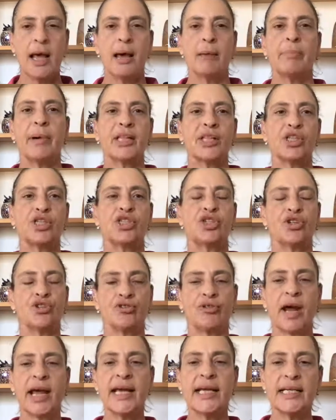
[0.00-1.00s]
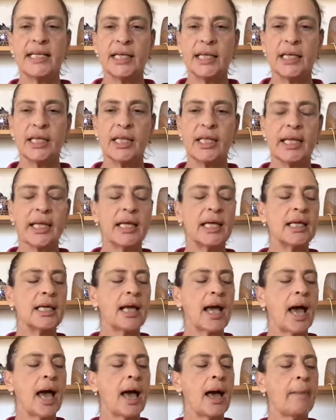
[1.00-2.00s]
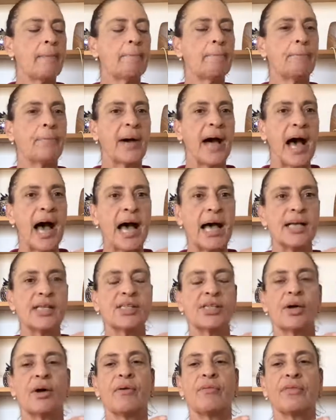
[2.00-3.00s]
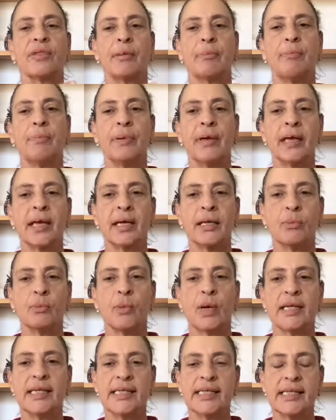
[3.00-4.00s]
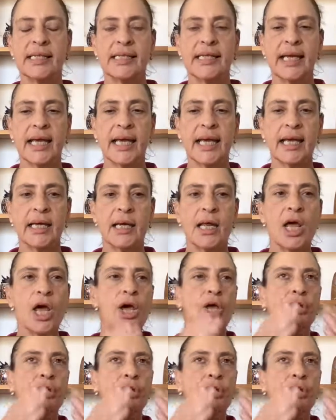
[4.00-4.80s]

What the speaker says: But the straighter the bars of the bit, once again,